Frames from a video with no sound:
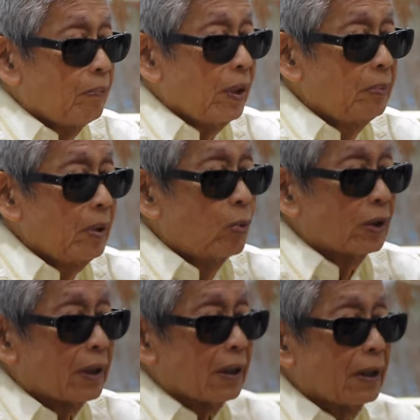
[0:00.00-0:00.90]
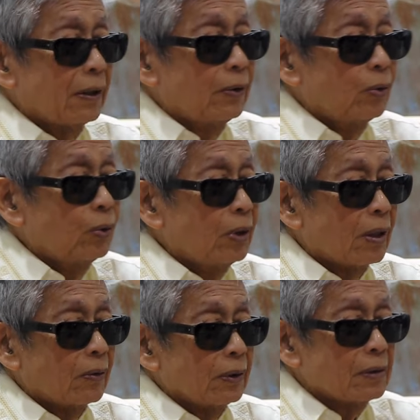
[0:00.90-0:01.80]
Maybe what I can do
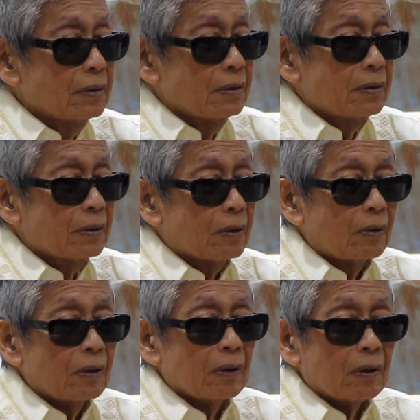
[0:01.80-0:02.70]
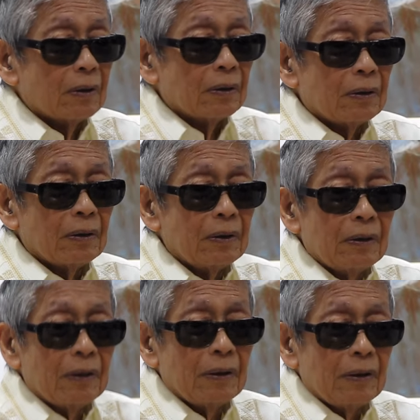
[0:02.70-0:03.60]
now is call on
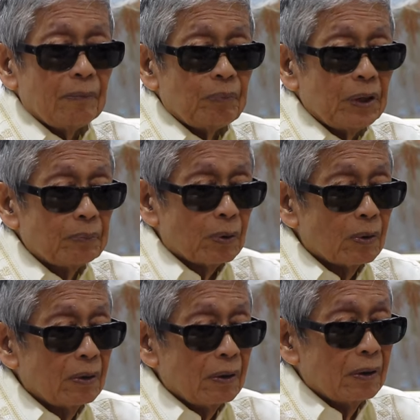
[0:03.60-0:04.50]
people